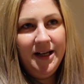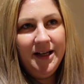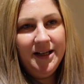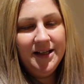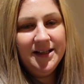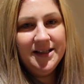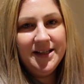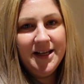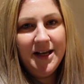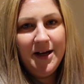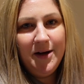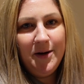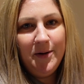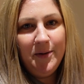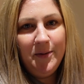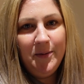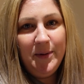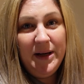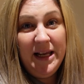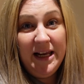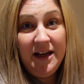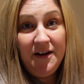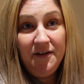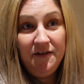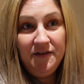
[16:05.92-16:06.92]
So
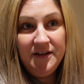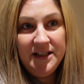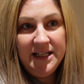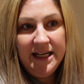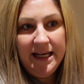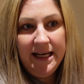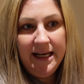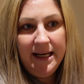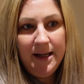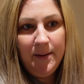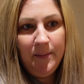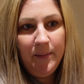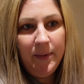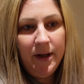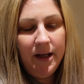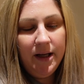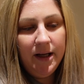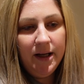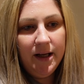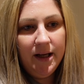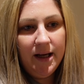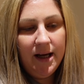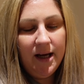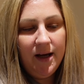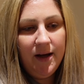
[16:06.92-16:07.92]
we left him,
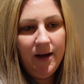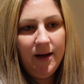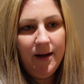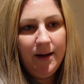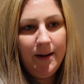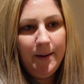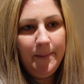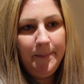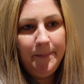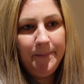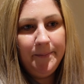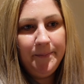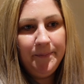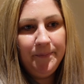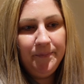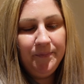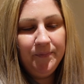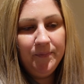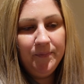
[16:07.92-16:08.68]
and